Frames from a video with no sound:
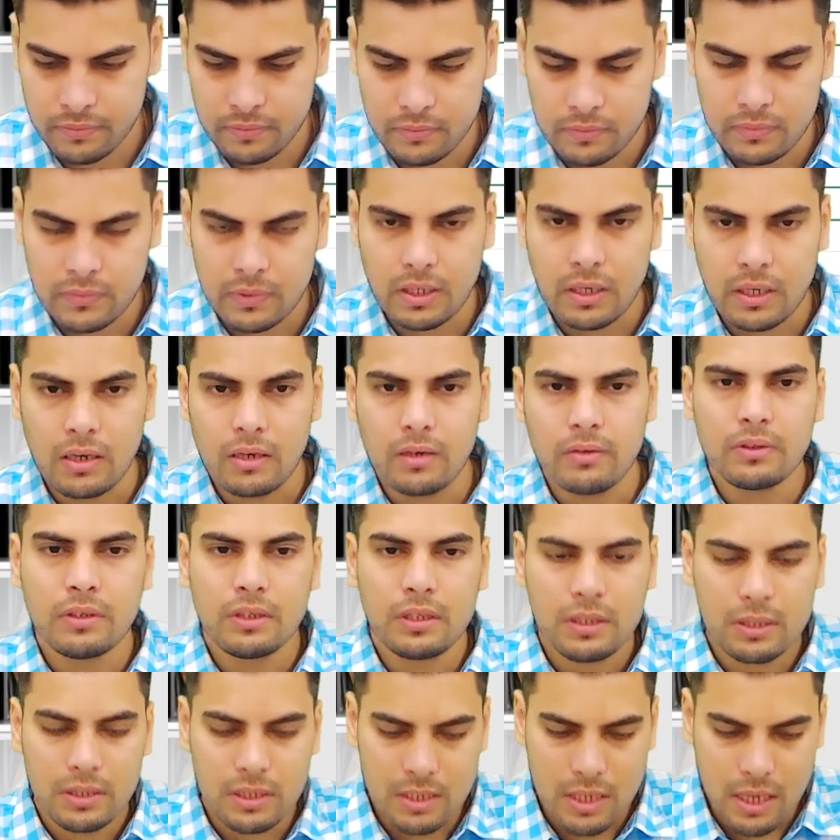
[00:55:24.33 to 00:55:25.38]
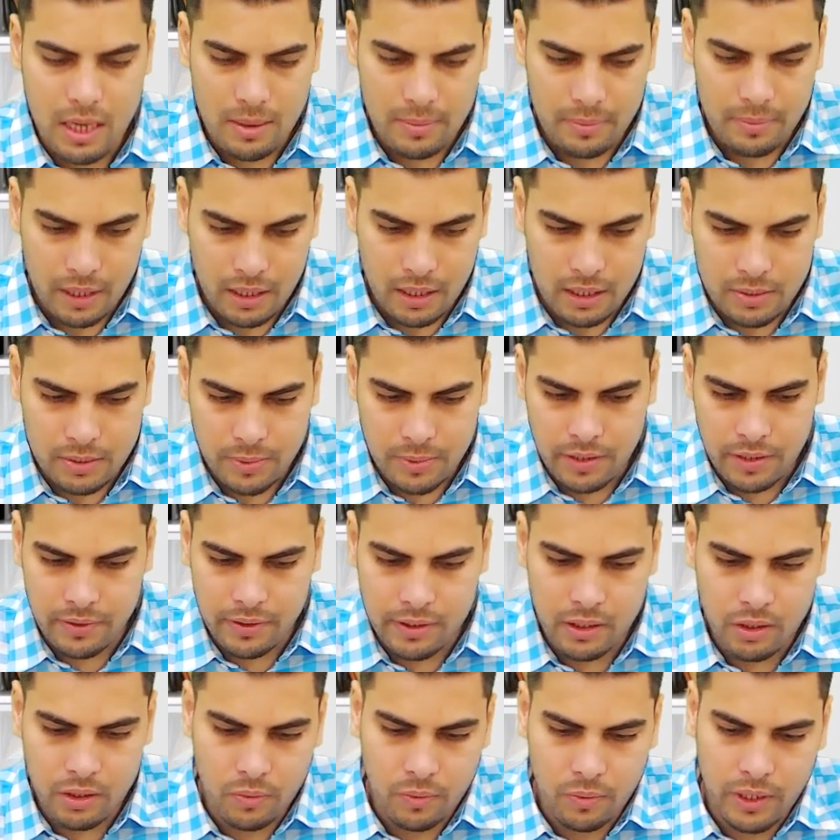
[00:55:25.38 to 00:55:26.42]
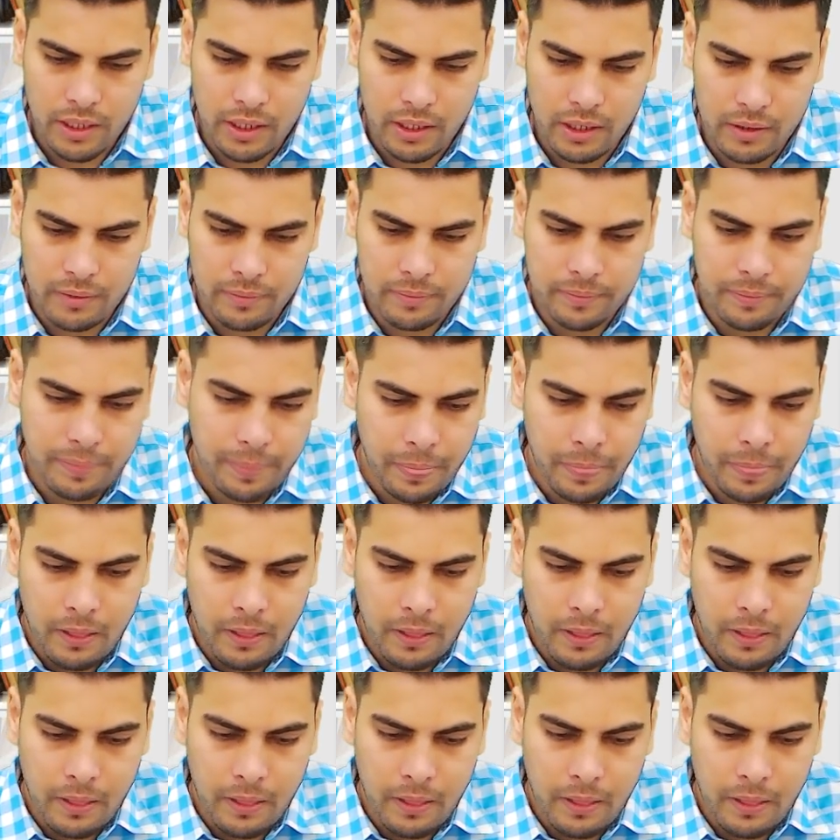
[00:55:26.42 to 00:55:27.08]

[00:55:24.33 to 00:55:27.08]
Clear? The same thing is being written over here.